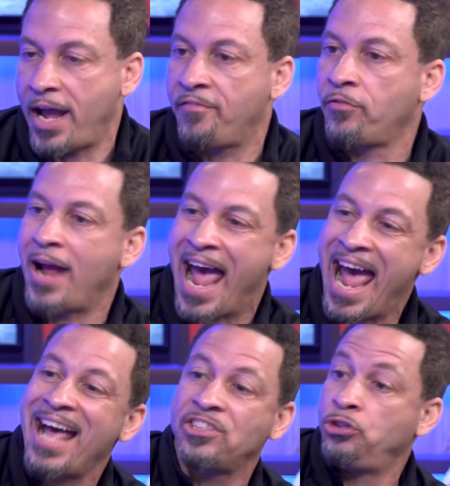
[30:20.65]
ever
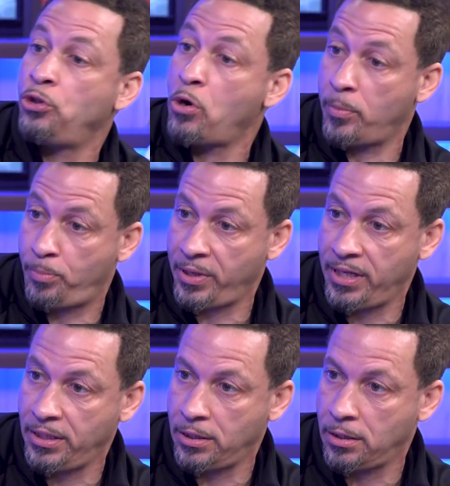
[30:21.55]
ask your
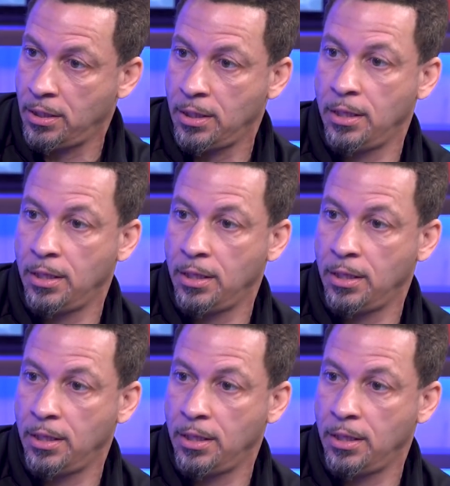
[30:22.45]
opinion